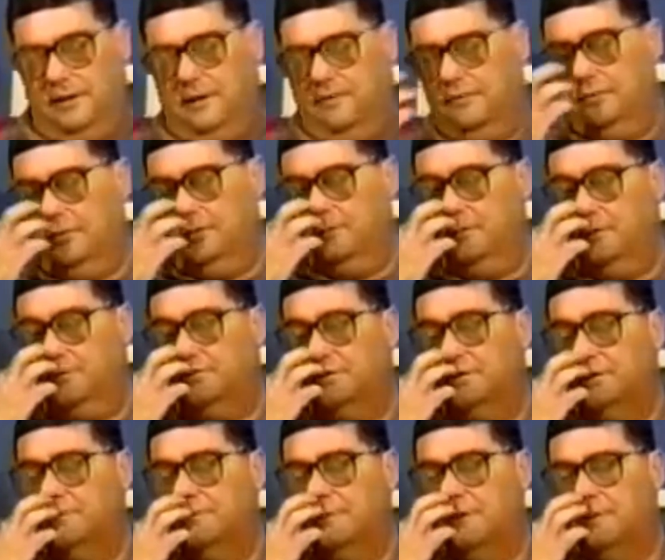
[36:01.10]
government,
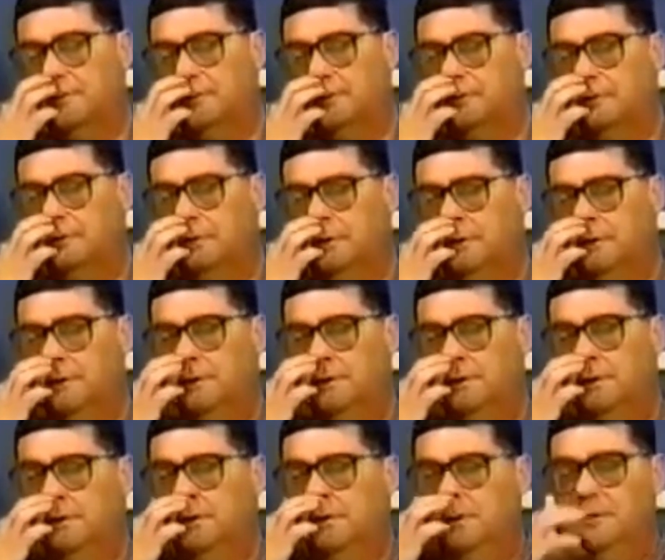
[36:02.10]
most of the people
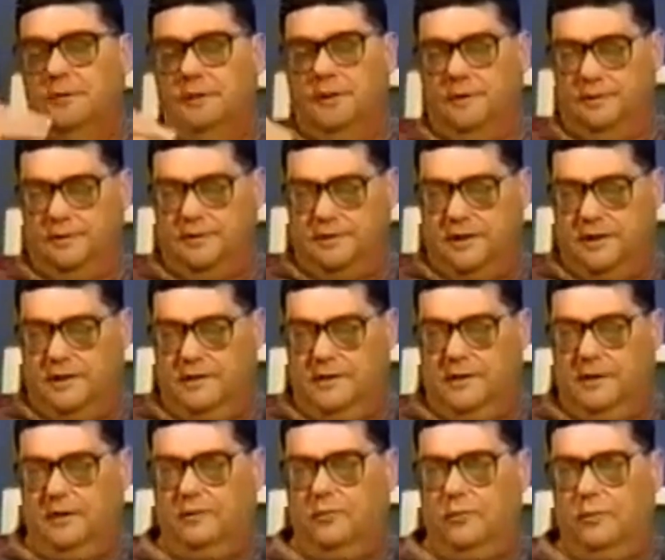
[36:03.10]
on the other side of
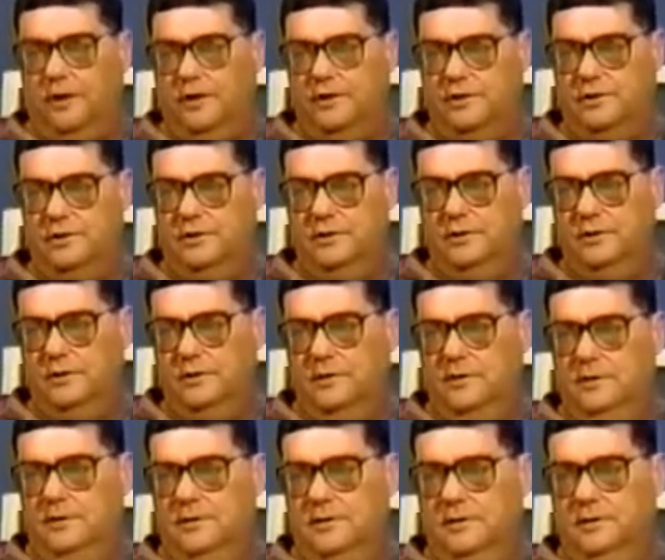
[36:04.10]
that equation,
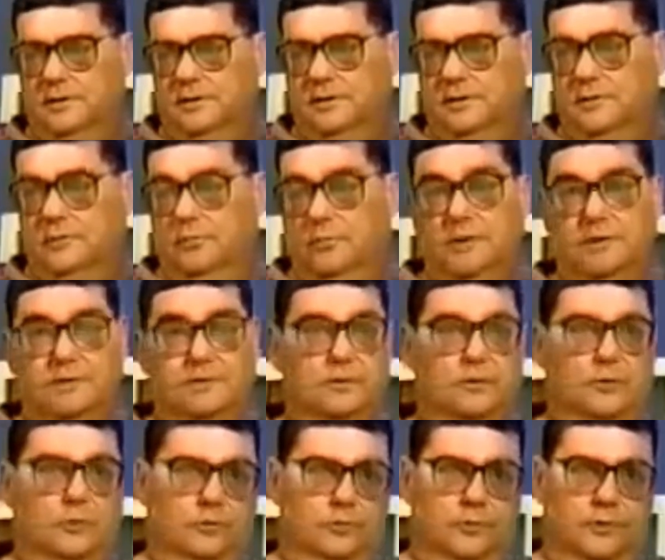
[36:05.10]
the ones that
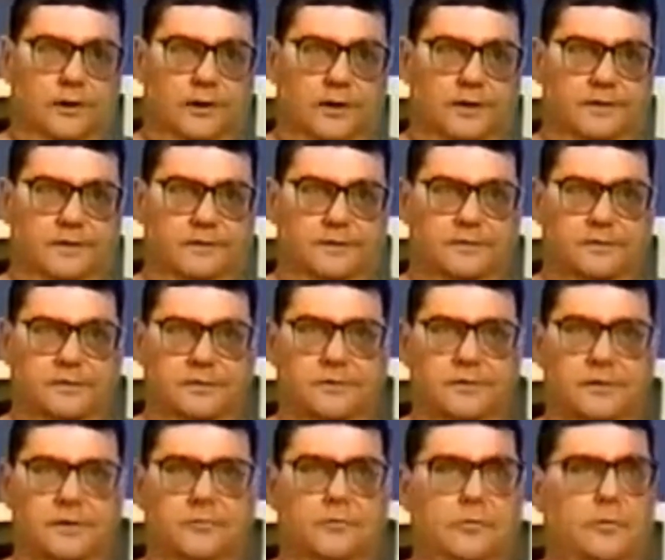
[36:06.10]
hold guns,
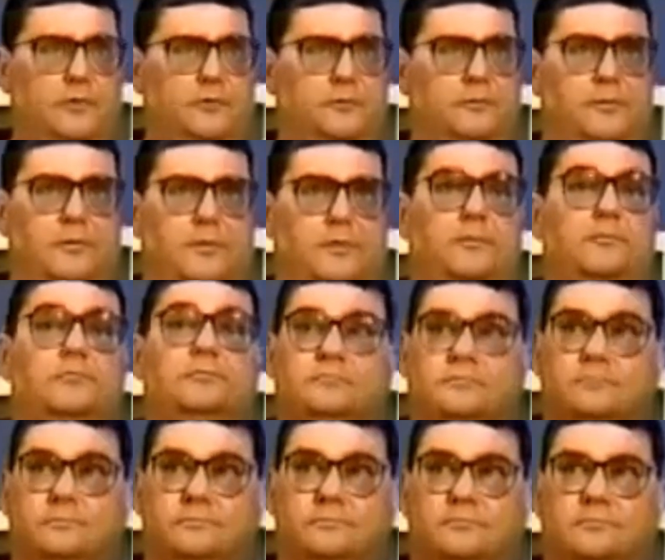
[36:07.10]
whether for
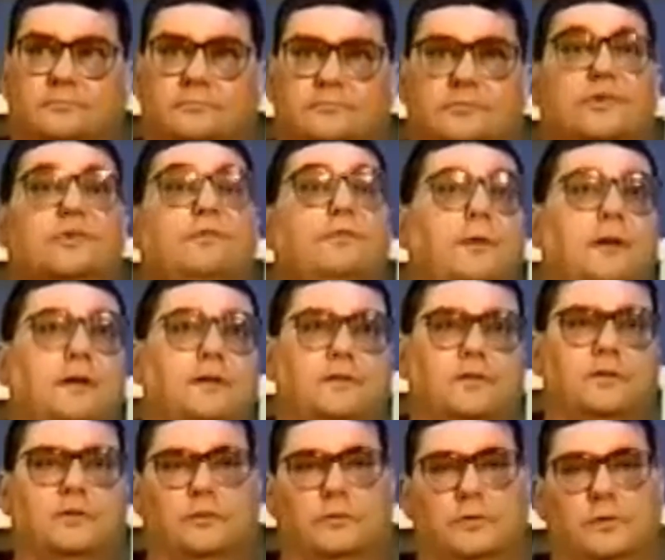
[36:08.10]

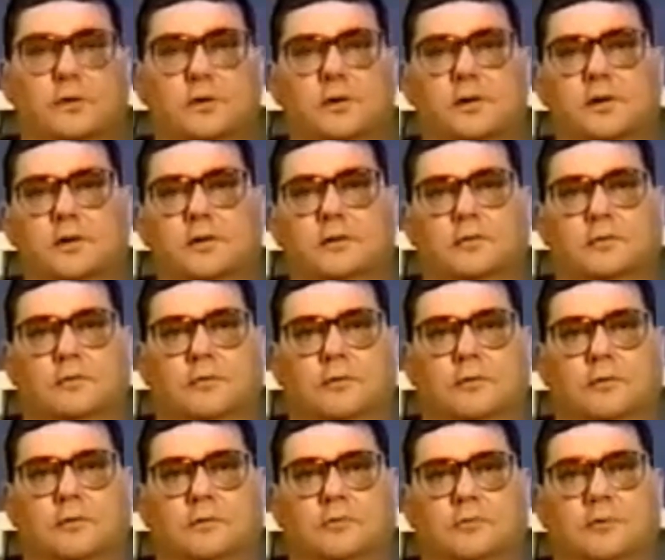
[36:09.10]
defense or
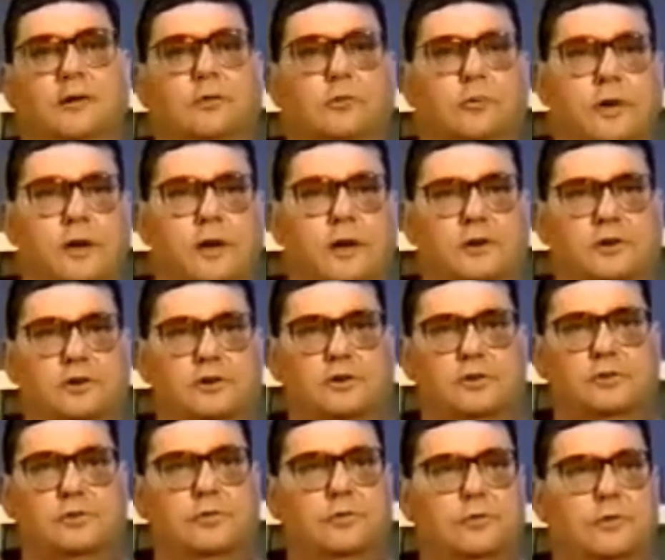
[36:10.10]

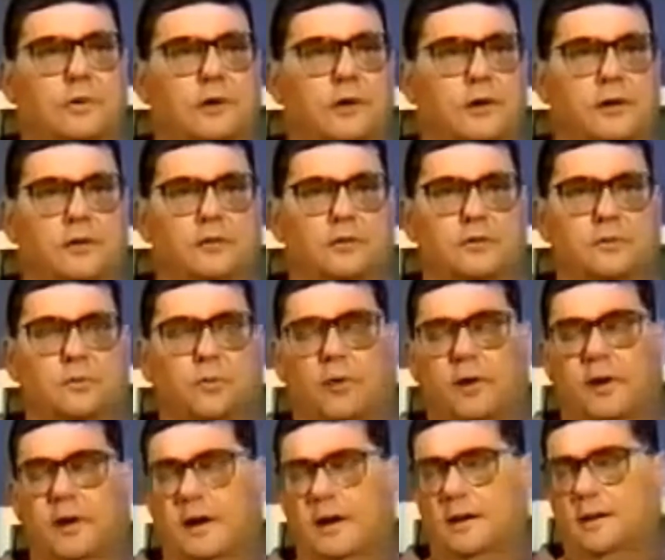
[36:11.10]
recreation or hunting or
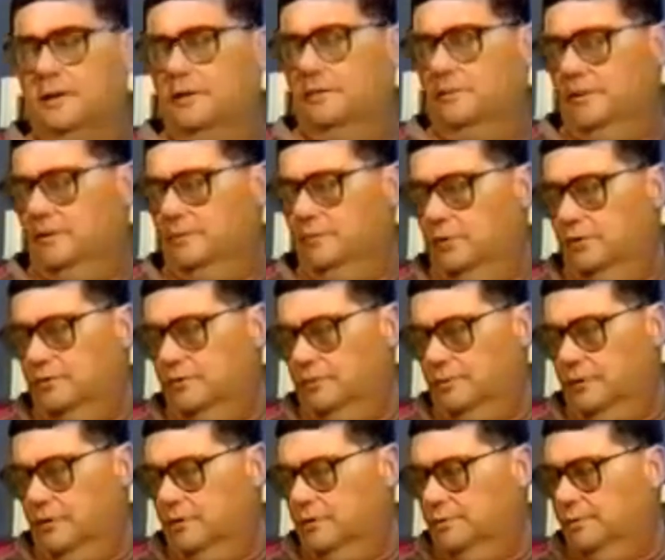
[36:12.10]
sporting activities, most
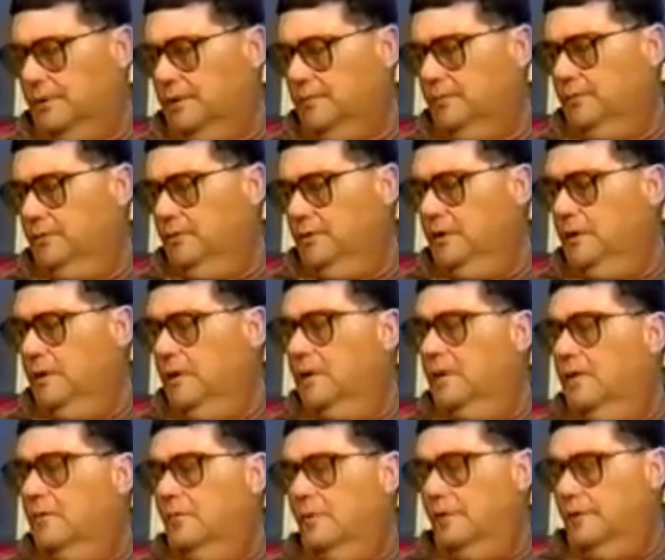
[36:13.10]
of those people,
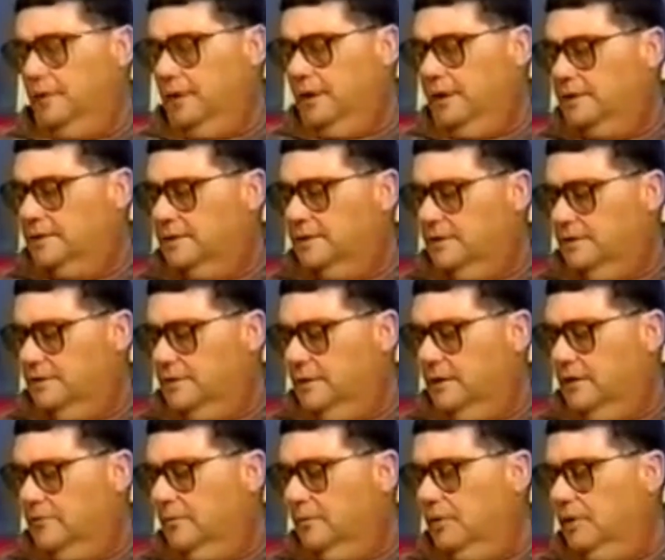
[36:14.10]
when they see the
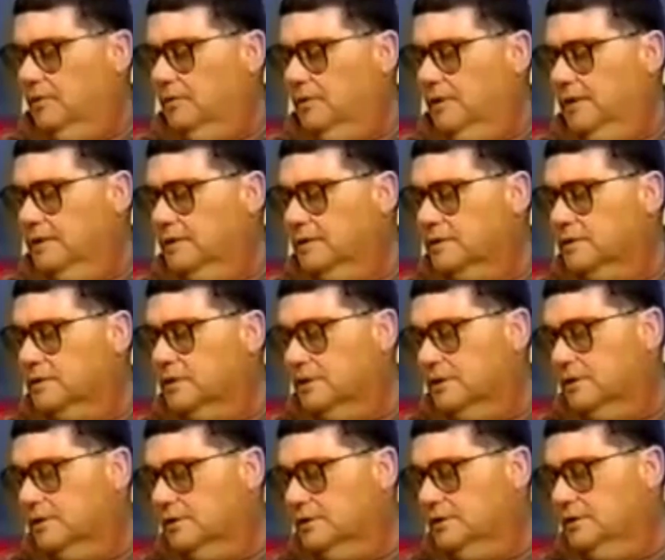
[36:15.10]
government or
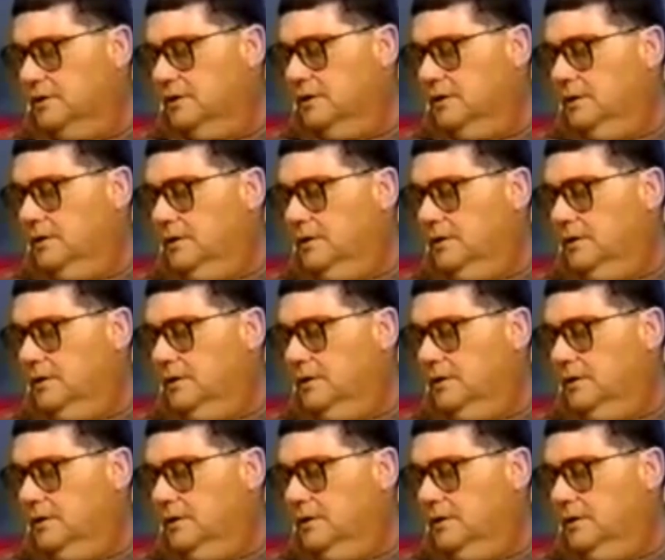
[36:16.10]
legislation,